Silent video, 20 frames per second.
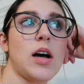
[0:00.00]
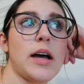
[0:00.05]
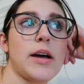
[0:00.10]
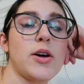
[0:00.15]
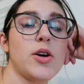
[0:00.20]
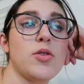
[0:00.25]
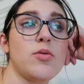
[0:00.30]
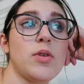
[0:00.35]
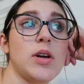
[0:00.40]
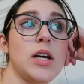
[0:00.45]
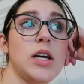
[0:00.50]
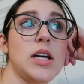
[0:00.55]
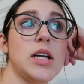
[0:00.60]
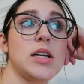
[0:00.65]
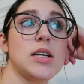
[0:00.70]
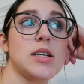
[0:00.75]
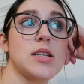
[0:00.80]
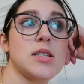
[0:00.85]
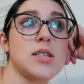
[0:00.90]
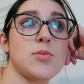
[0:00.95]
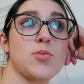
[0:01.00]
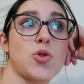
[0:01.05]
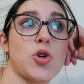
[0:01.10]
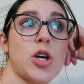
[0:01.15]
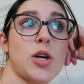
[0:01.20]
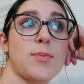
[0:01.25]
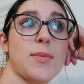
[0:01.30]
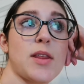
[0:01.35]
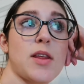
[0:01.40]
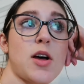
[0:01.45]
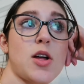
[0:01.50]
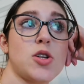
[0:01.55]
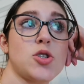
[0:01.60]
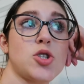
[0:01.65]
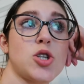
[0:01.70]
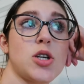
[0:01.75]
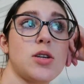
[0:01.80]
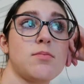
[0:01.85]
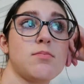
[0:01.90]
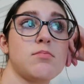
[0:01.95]
I could read some Greek
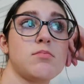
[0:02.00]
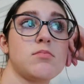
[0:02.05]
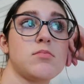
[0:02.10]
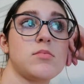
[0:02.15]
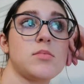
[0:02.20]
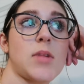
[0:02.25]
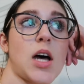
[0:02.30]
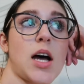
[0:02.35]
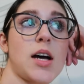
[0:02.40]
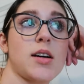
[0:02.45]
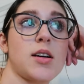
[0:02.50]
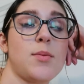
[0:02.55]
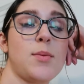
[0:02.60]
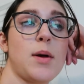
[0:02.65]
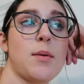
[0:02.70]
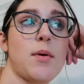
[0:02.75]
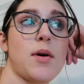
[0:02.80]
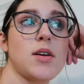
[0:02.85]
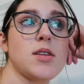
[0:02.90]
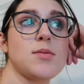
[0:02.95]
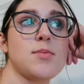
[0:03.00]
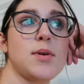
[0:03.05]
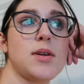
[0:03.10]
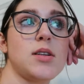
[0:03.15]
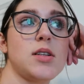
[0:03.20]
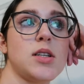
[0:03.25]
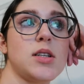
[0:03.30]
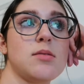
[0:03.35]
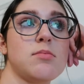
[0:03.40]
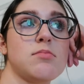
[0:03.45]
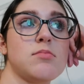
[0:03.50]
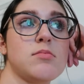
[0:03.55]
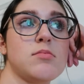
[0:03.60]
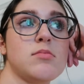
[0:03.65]
mythology. That could be a possibility.